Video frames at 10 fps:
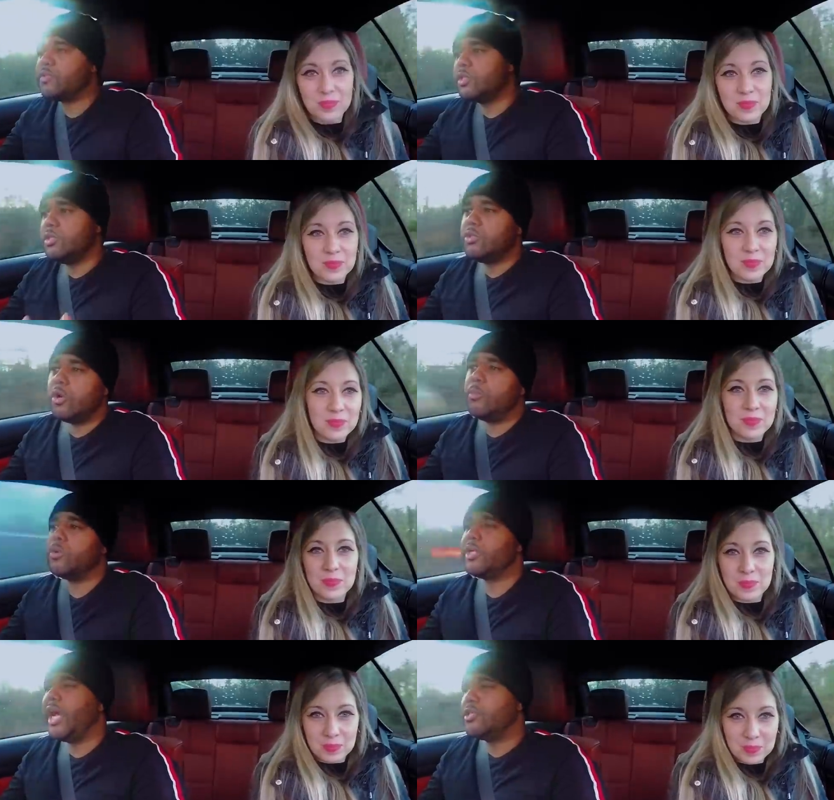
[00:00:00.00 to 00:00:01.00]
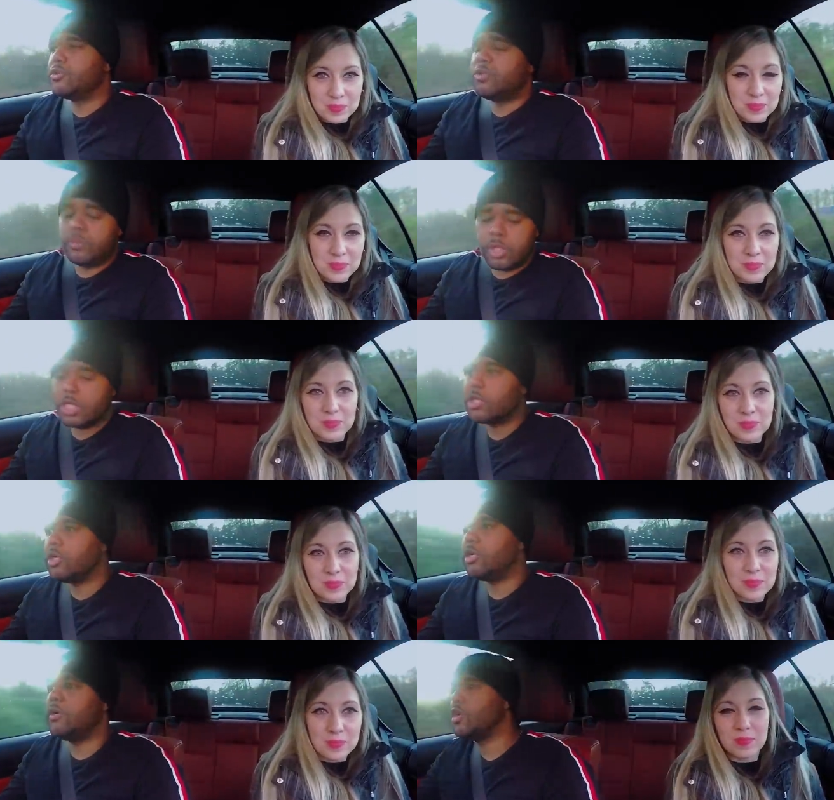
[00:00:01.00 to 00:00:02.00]
Speaker 1: a lot more natural than my
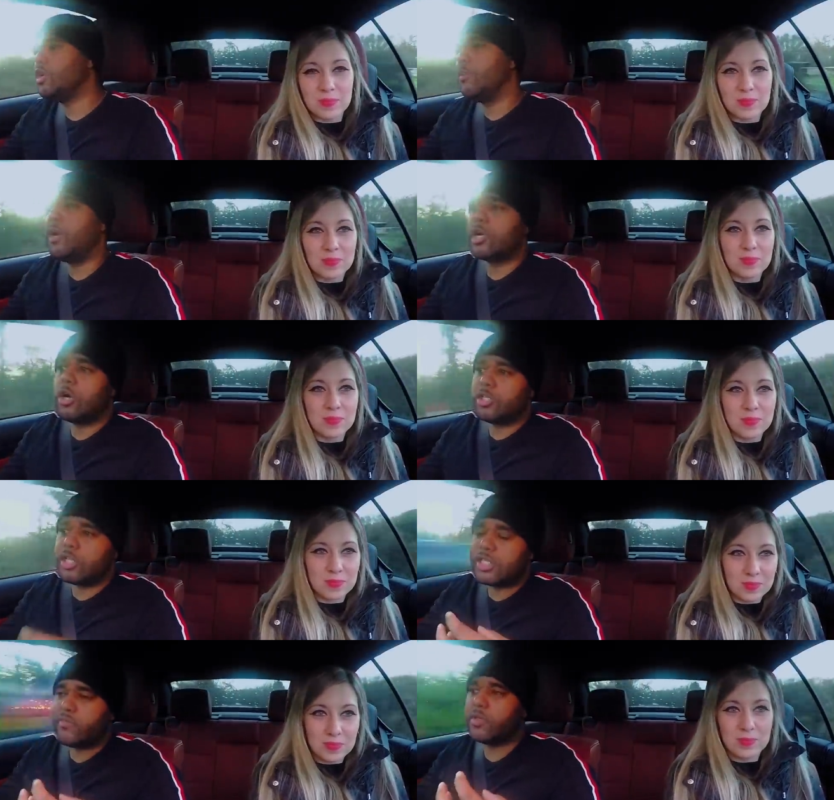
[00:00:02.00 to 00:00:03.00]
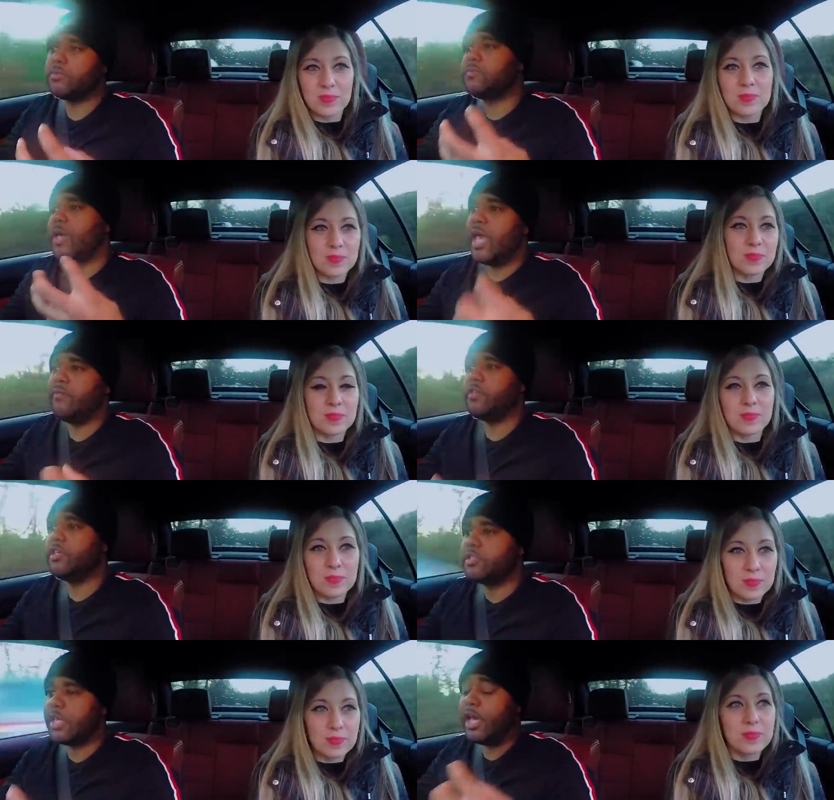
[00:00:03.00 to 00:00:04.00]
car. Like, my car does have a heavy,
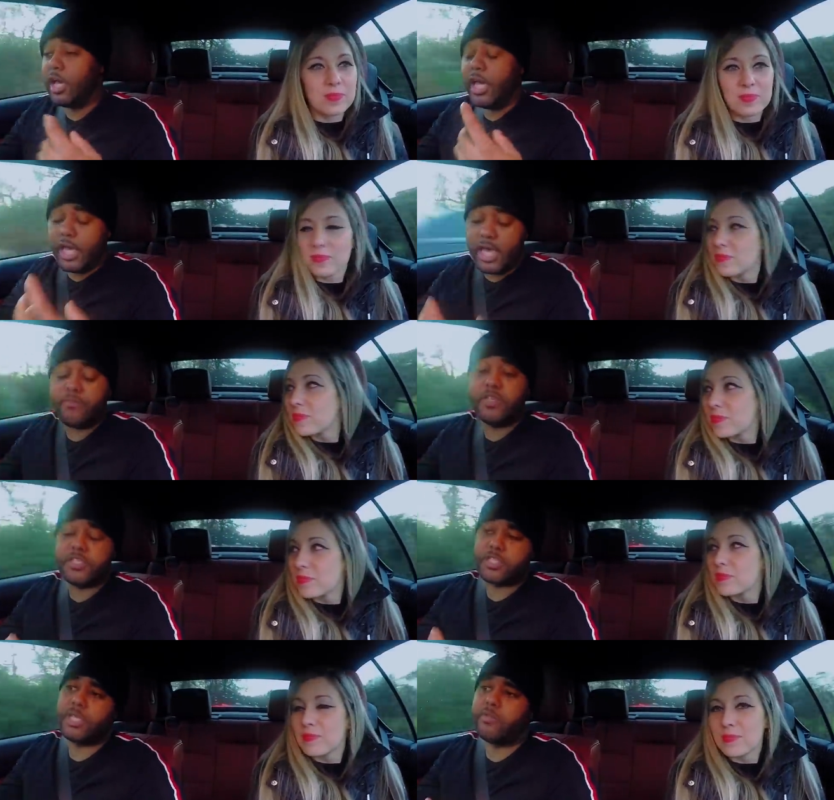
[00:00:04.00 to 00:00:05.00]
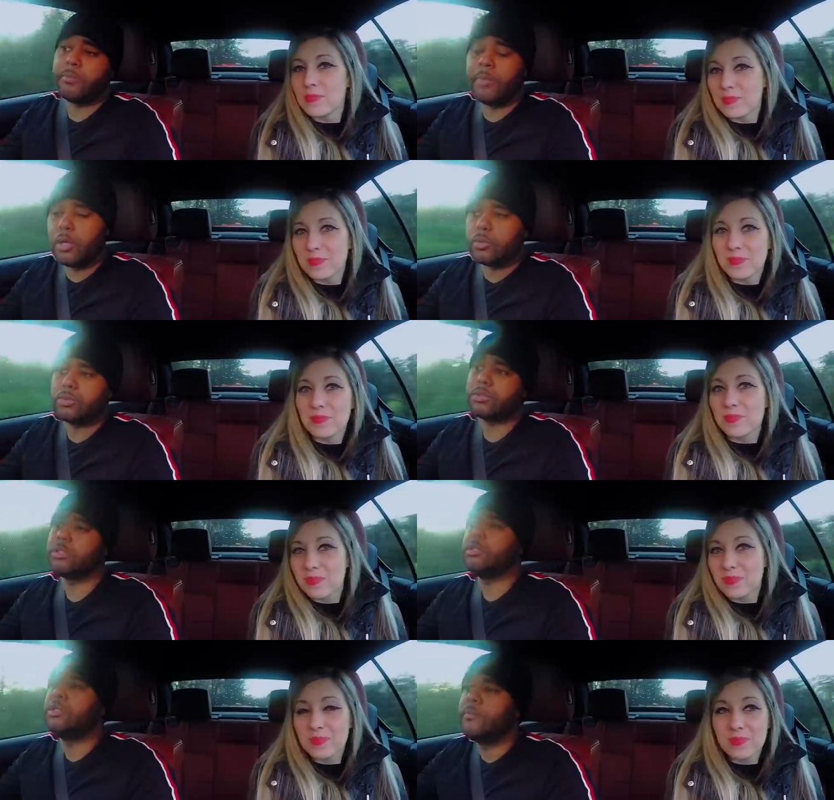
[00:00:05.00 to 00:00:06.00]
uh, a heavy steering mode
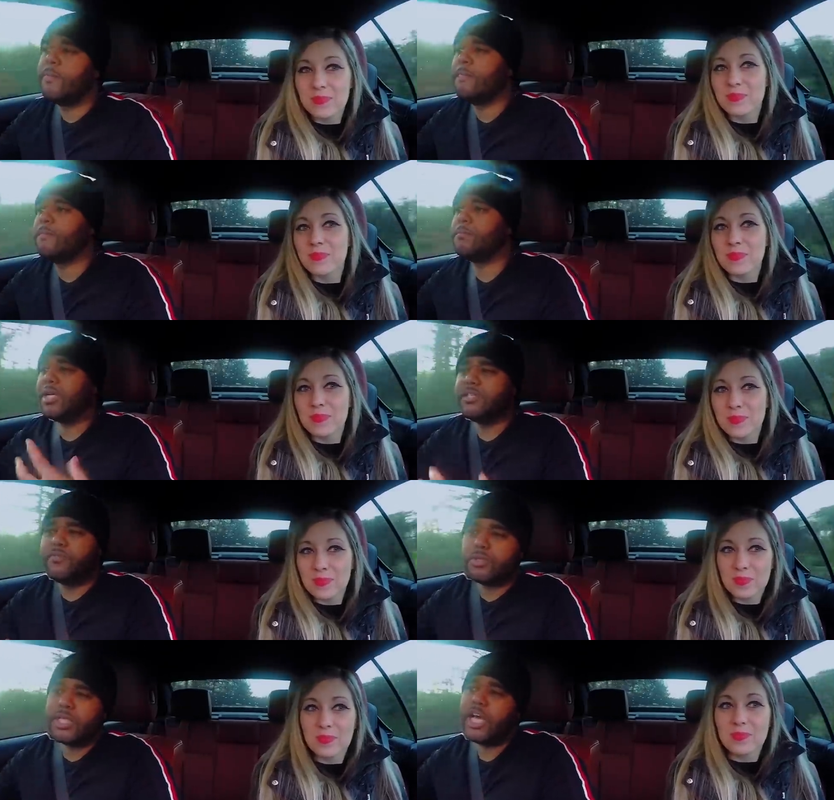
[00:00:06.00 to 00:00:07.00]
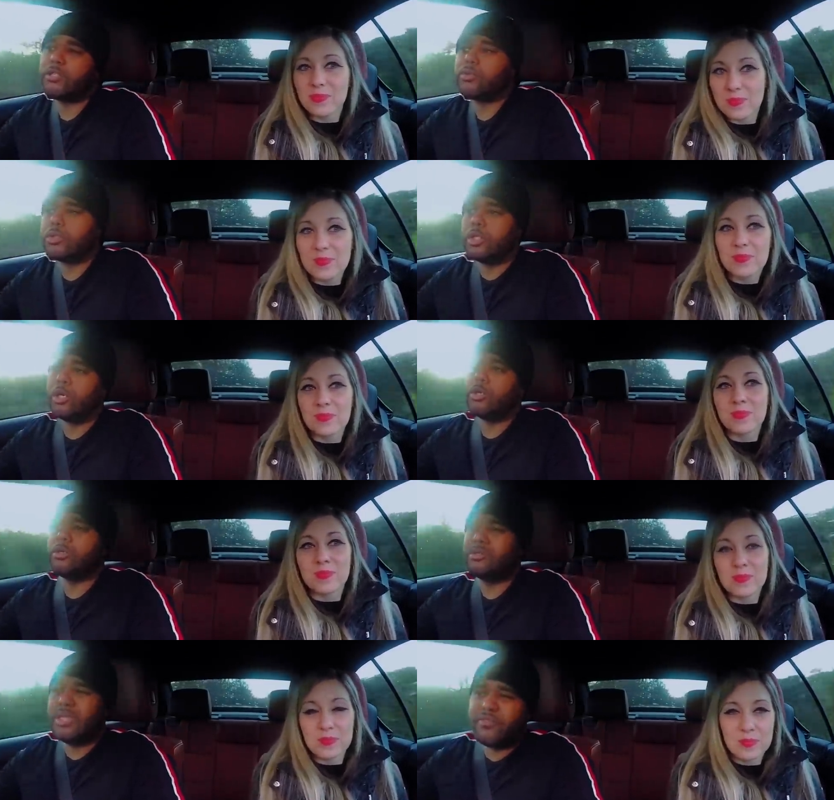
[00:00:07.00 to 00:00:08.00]
but this feels natural, you know.
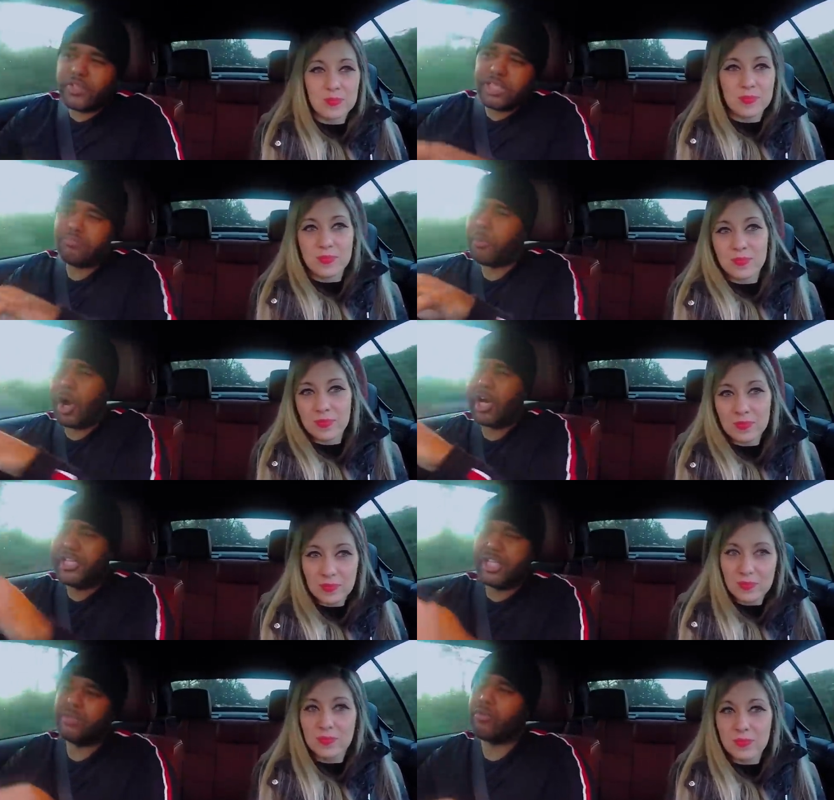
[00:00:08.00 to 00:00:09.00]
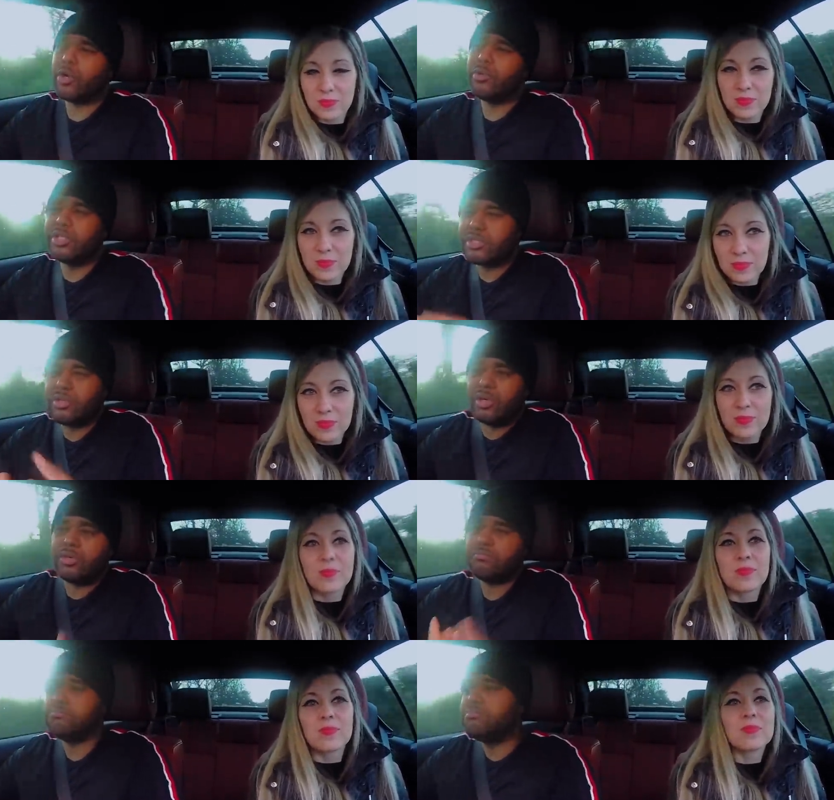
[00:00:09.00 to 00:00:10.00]
Definitely hiding the road. It's not
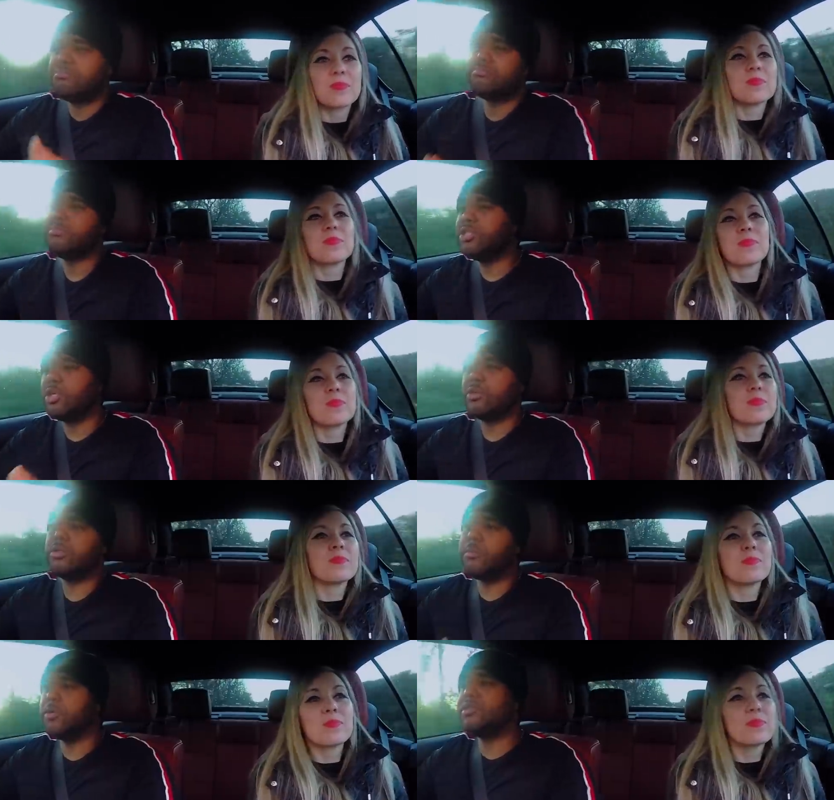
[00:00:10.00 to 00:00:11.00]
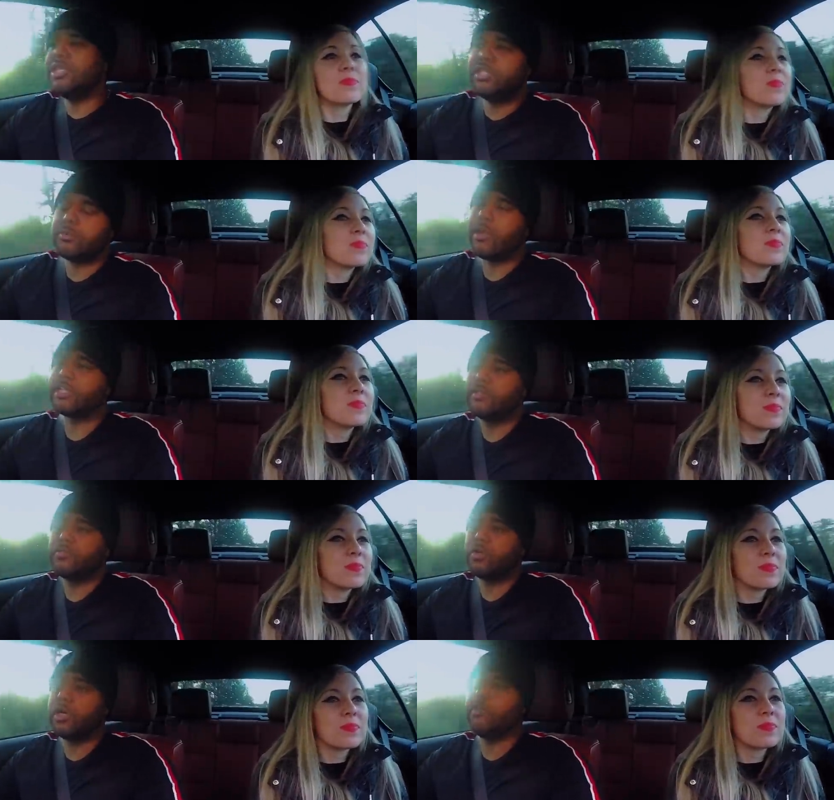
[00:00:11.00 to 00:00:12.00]
you know the most interactive
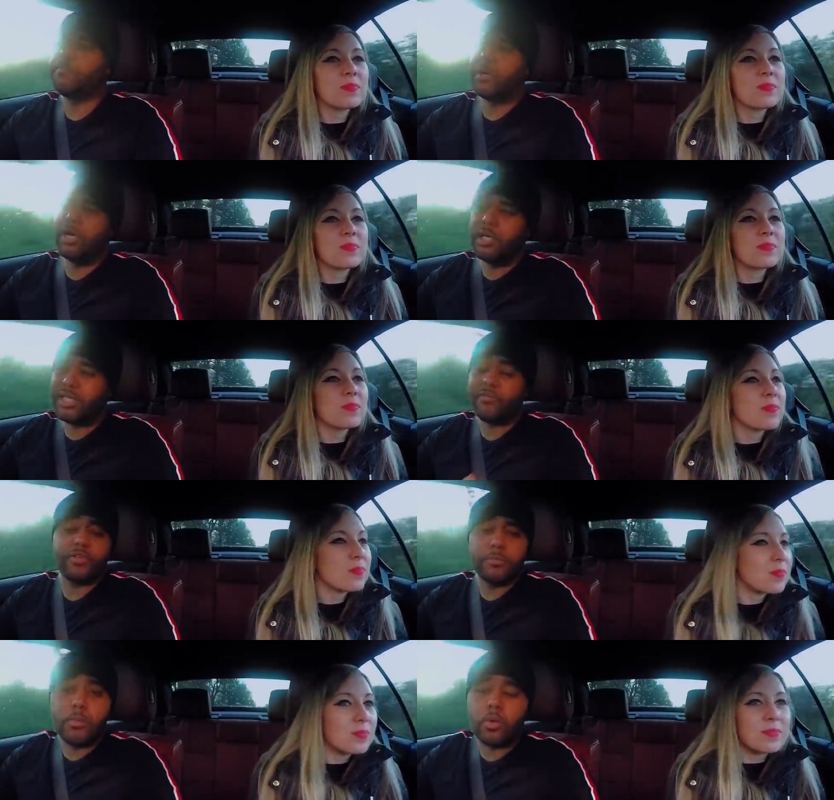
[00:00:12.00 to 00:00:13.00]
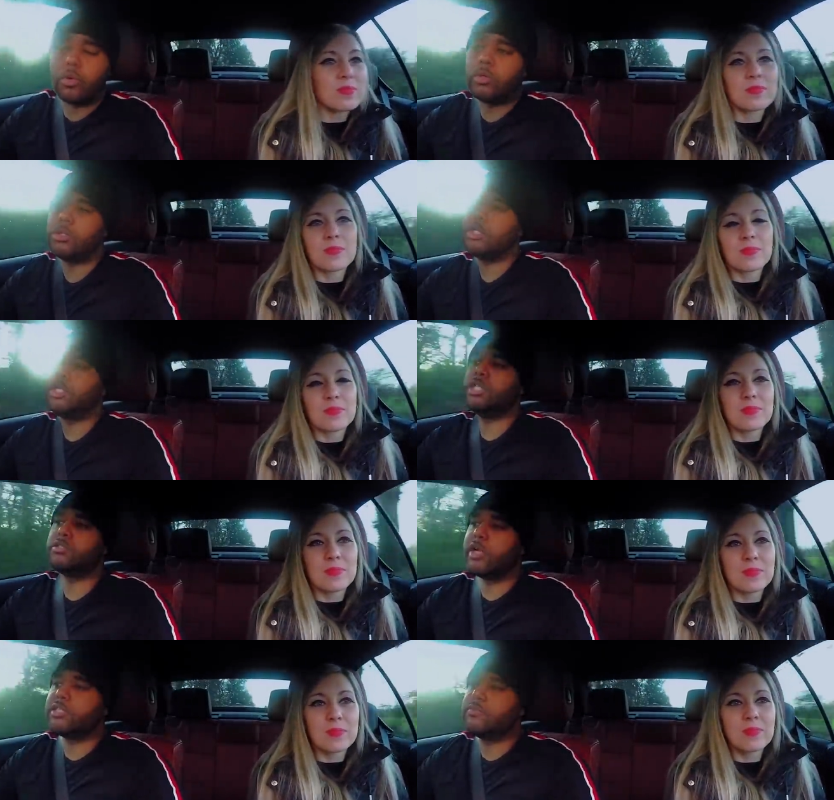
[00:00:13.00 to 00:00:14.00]
drive, but definitely more
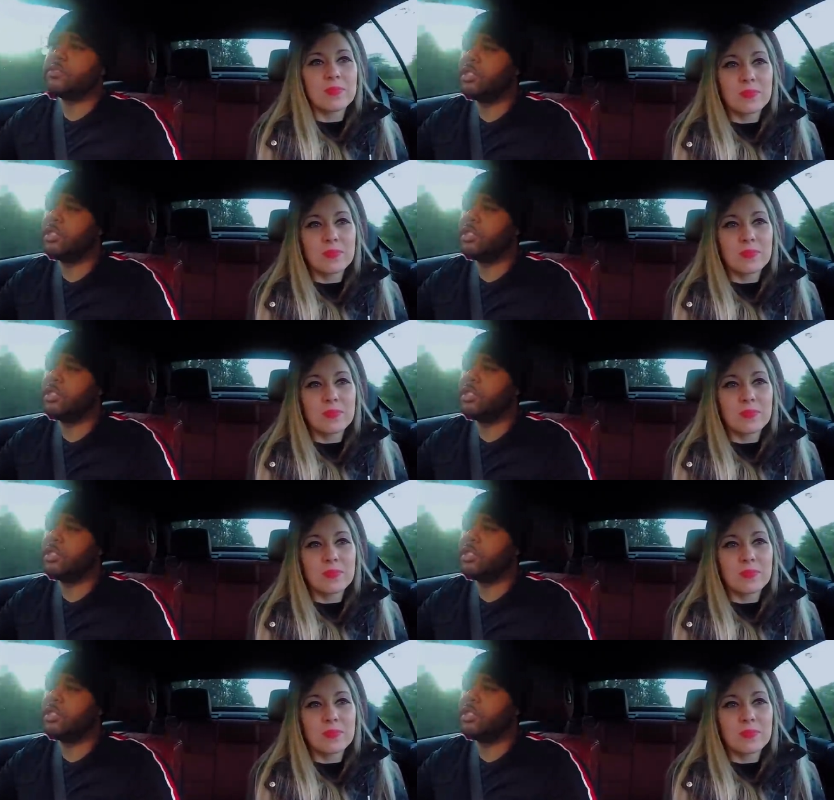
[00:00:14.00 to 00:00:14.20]
interactive than the